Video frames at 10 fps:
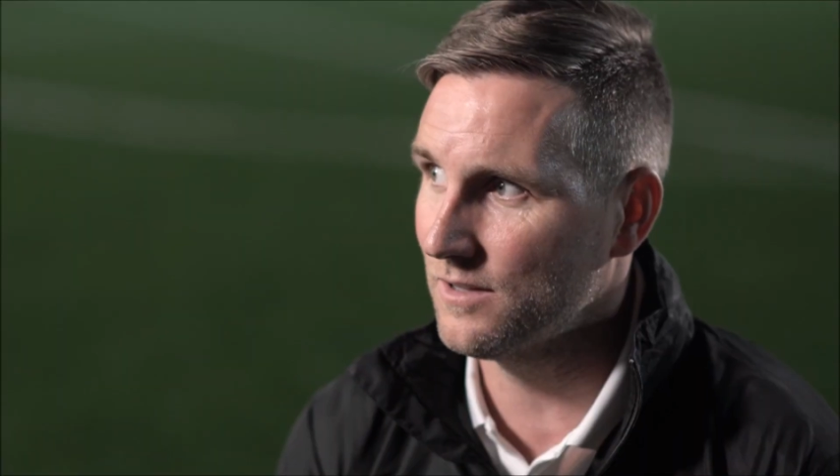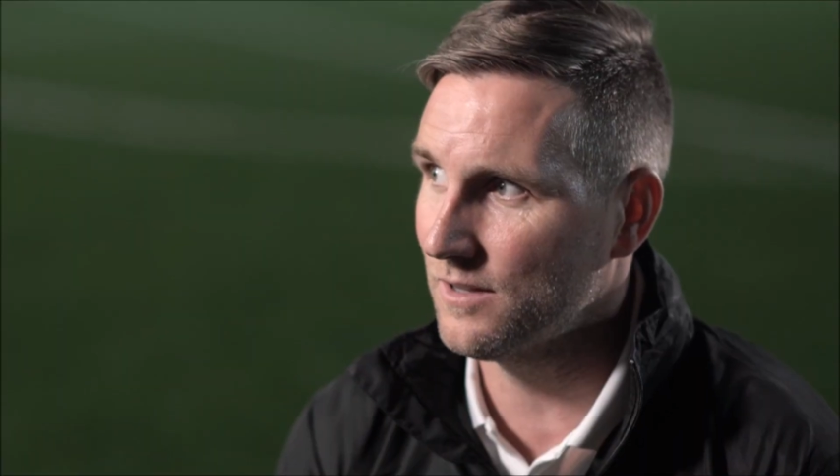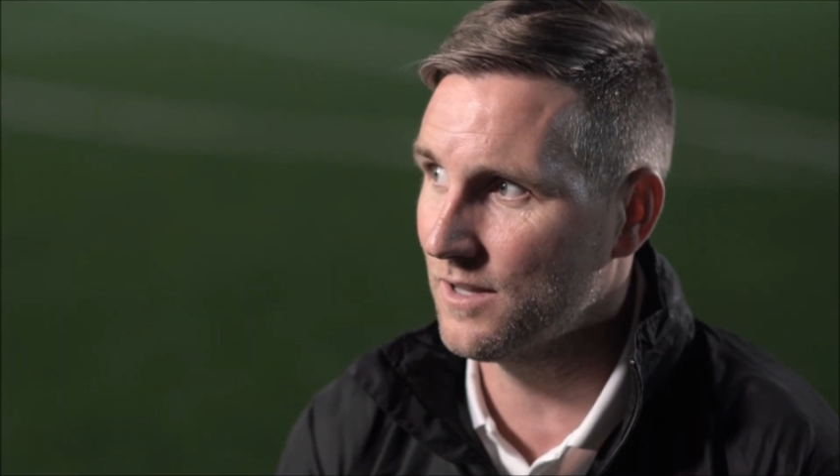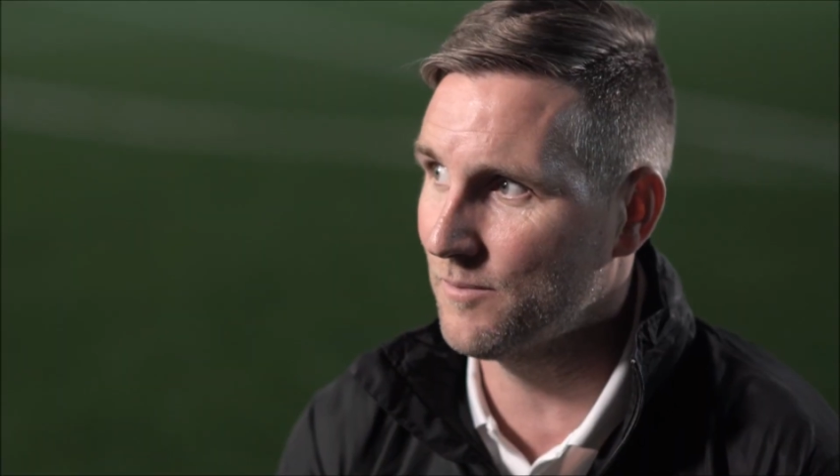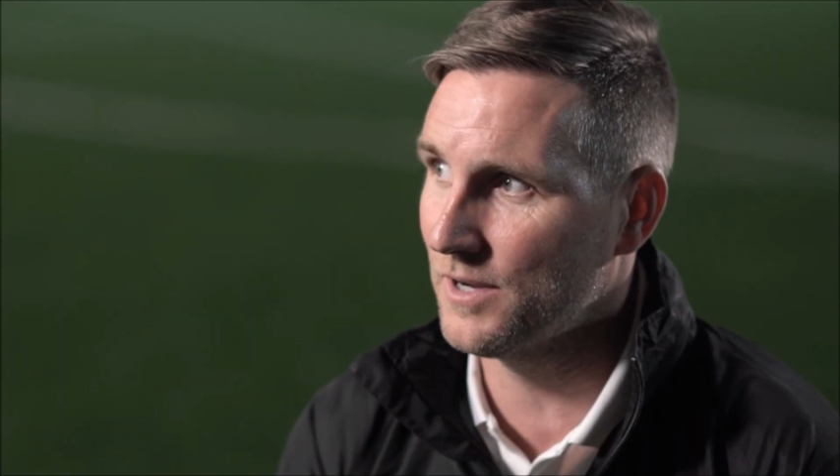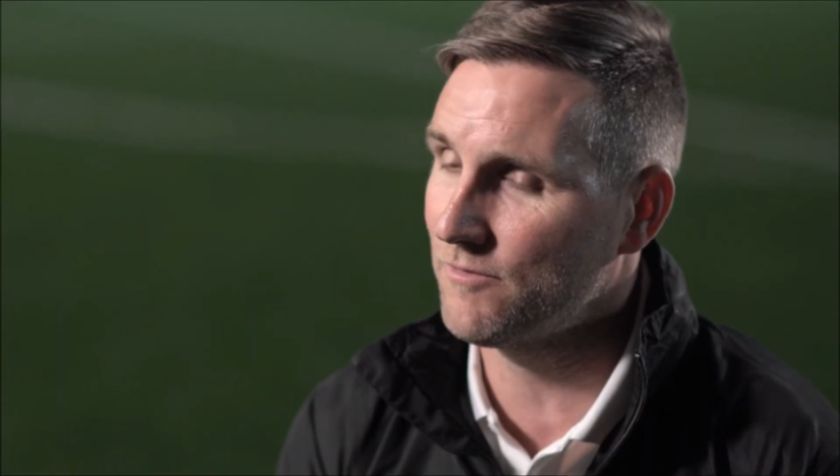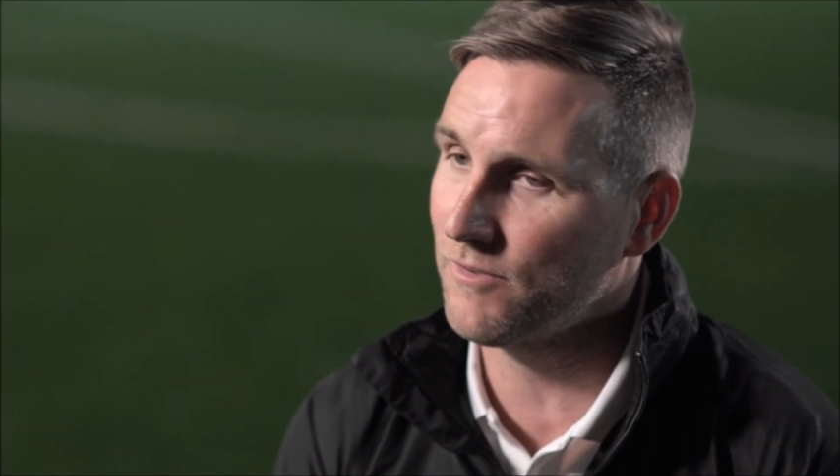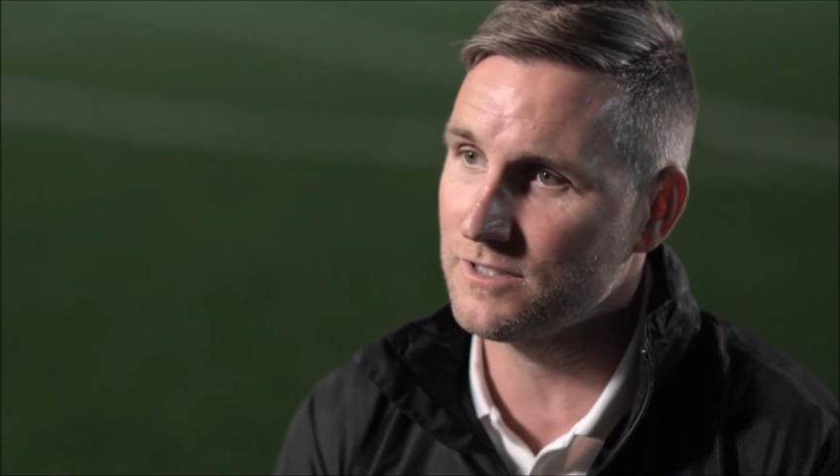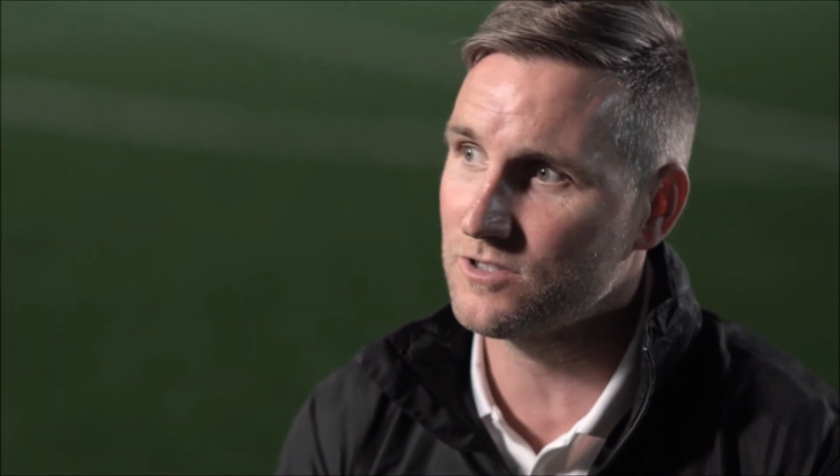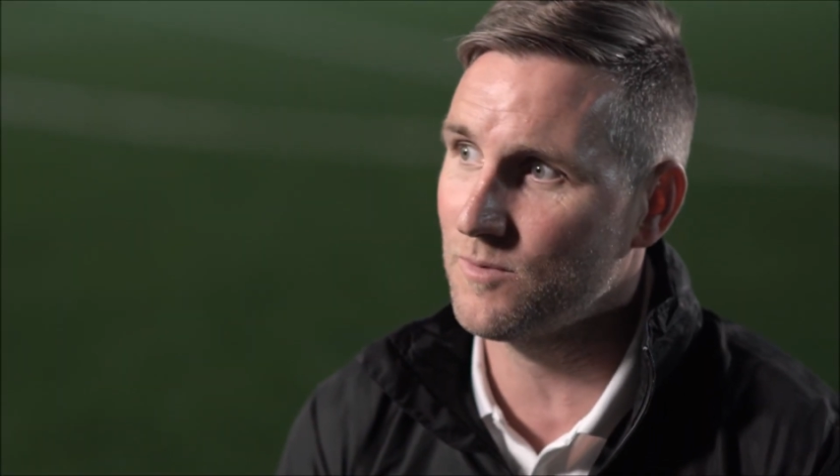that, that, might
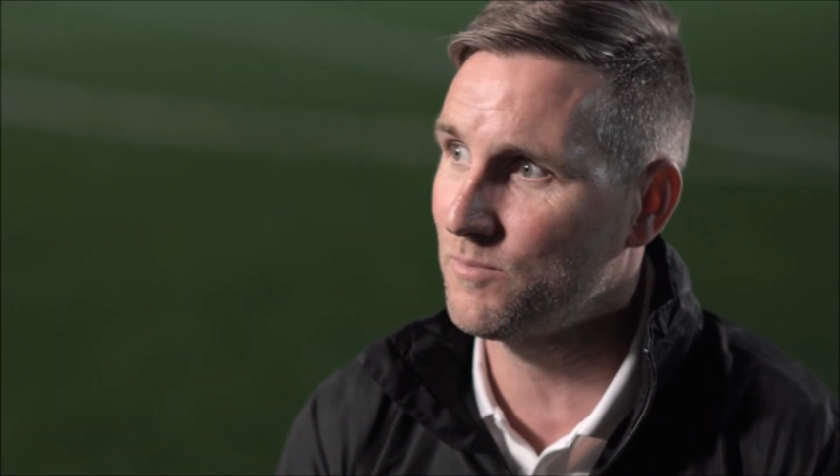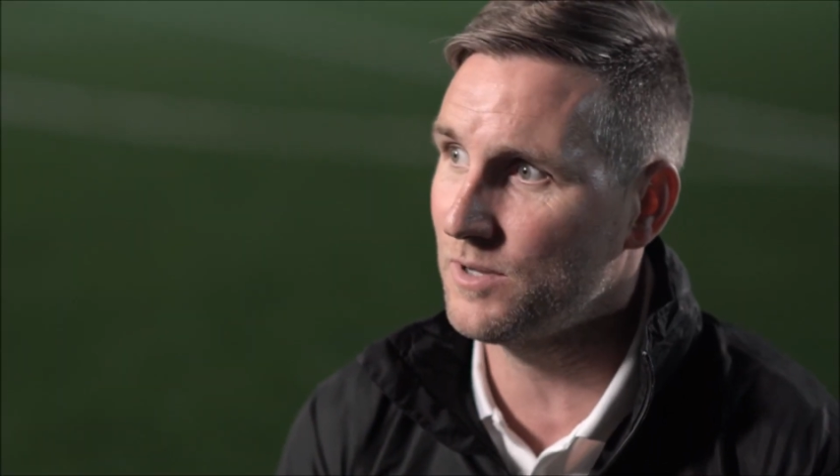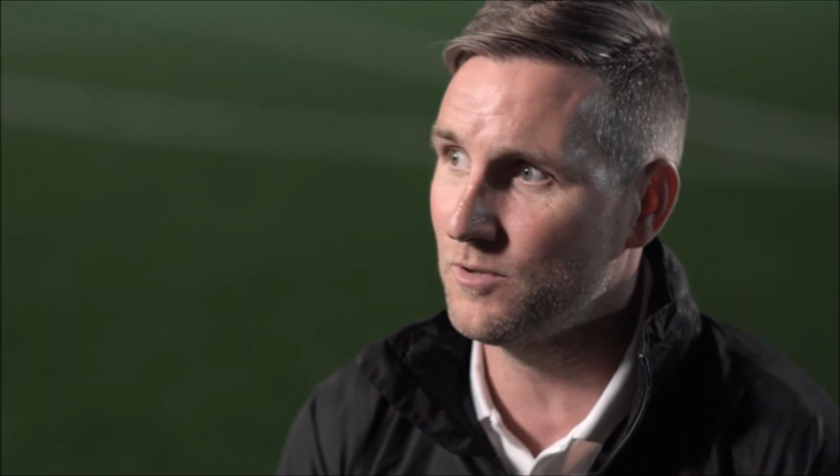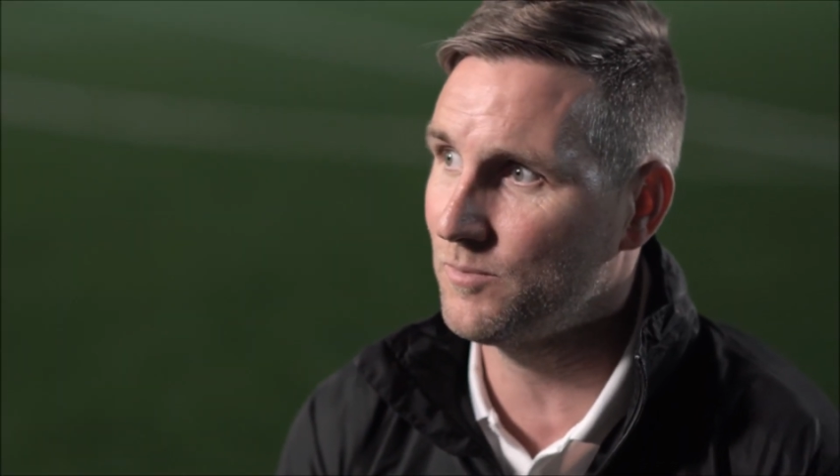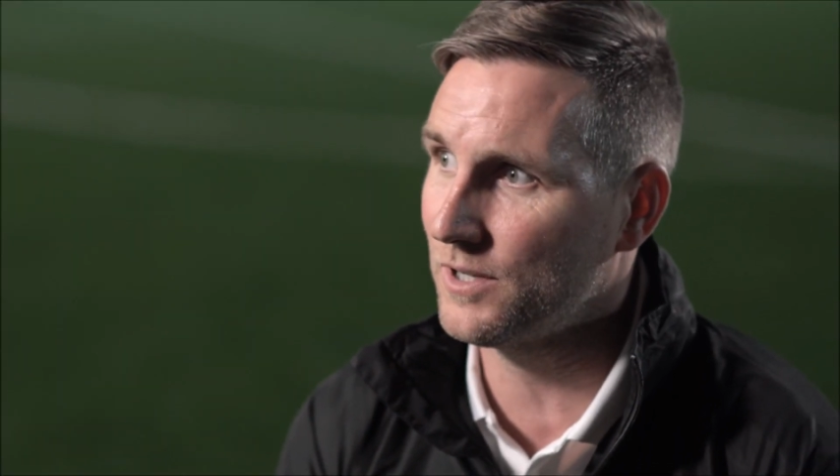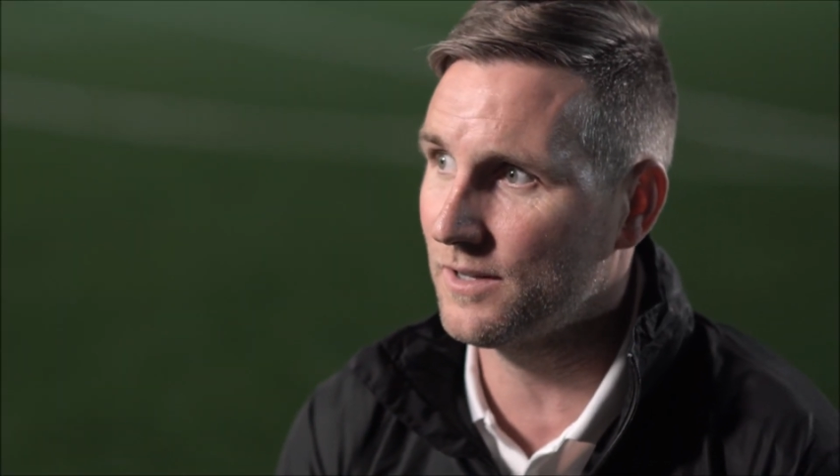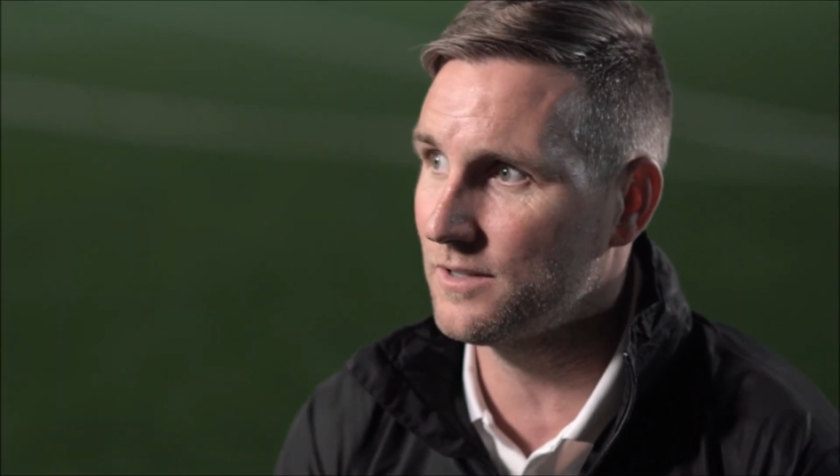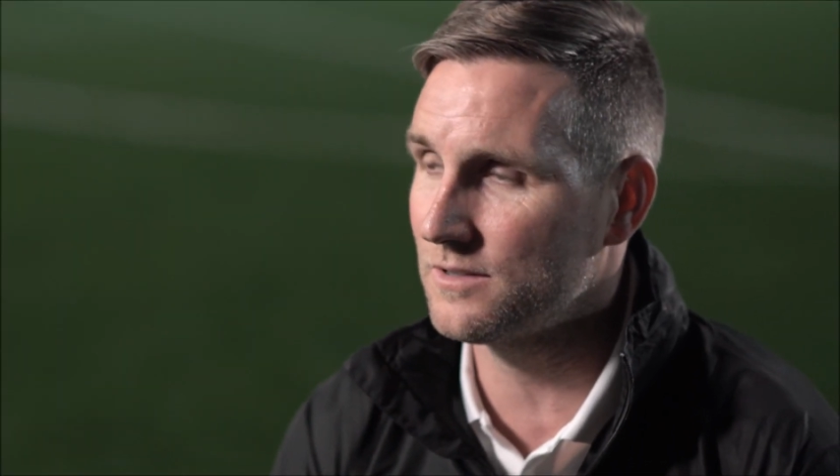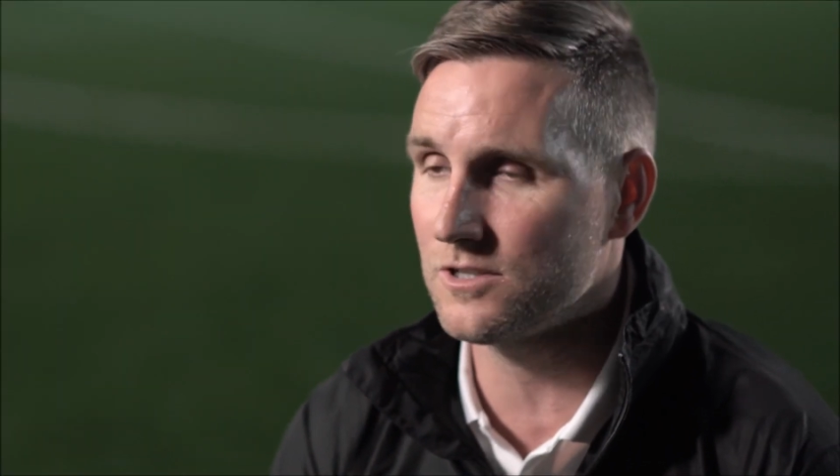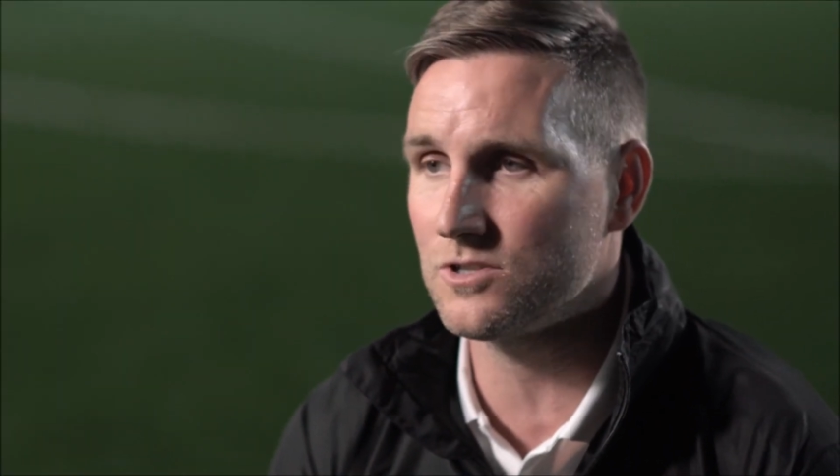offend some people, but
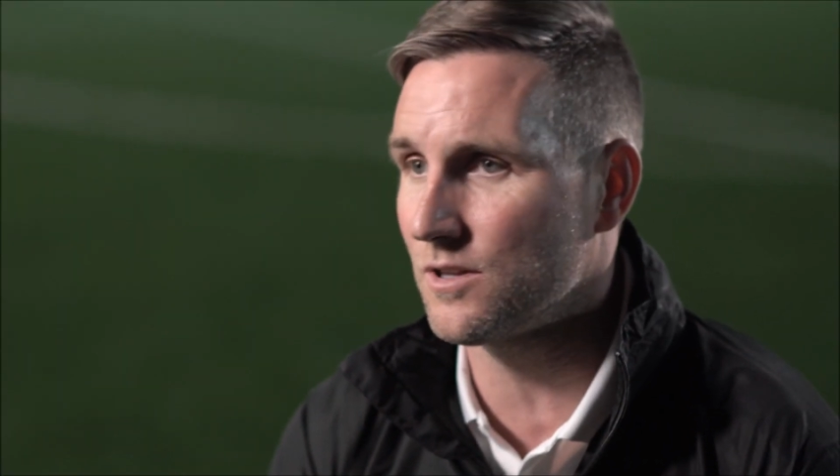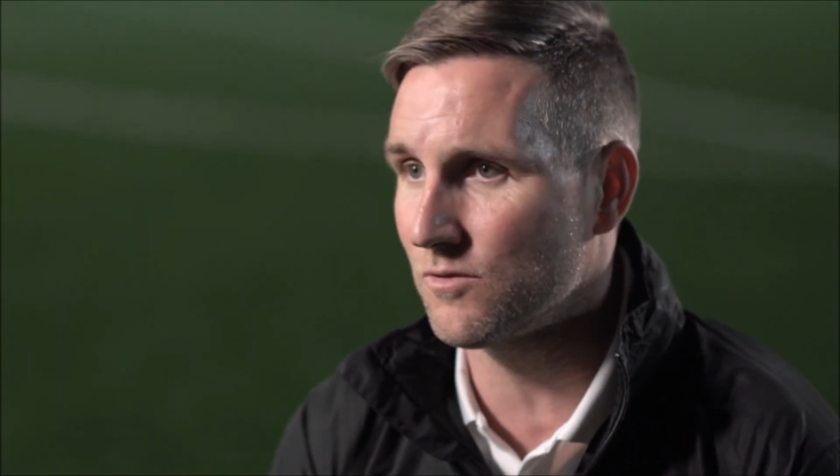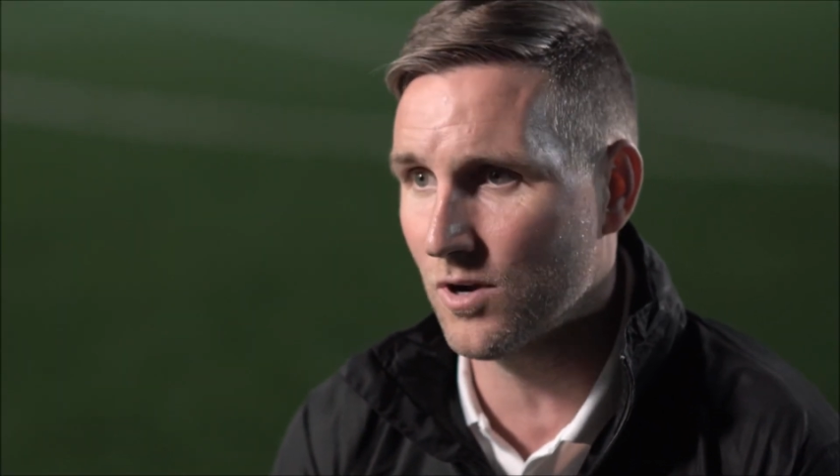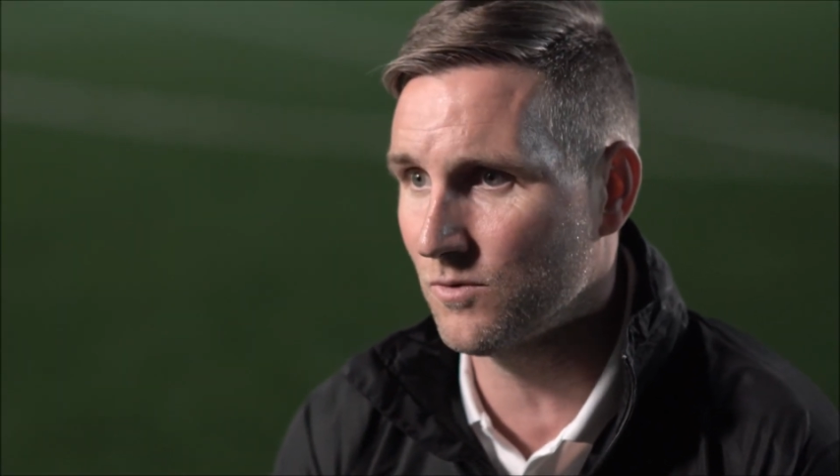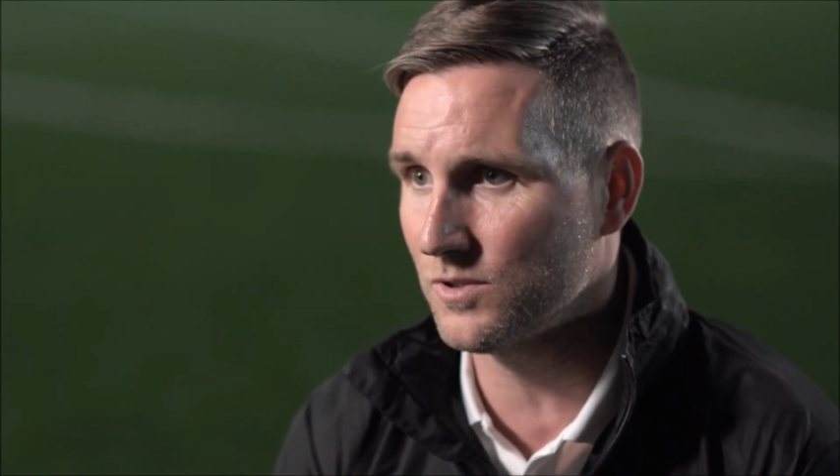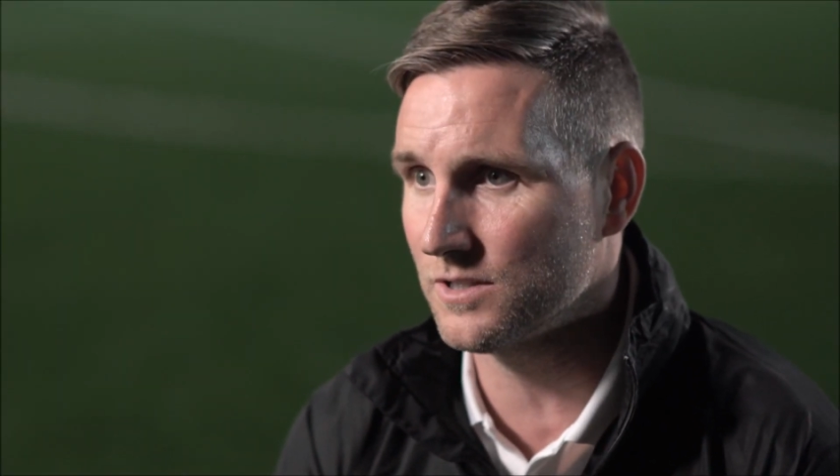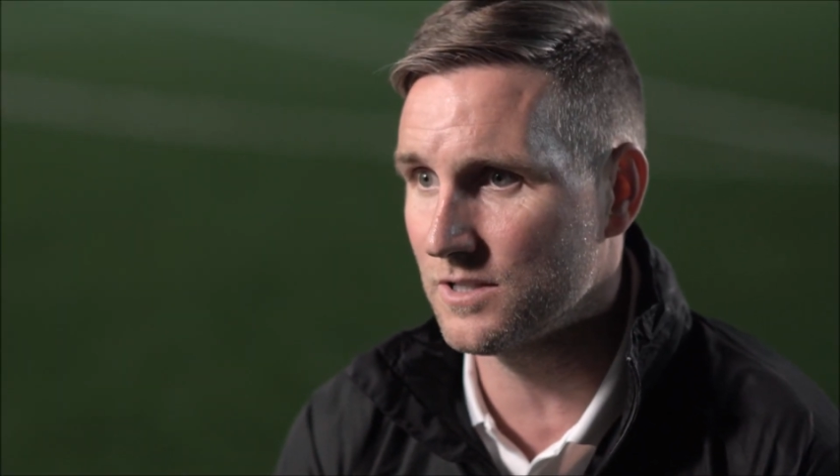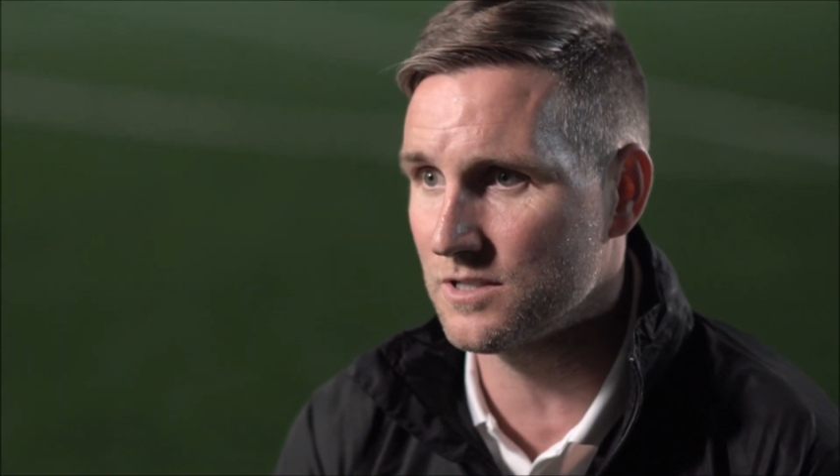there, there's nothing wrong with it.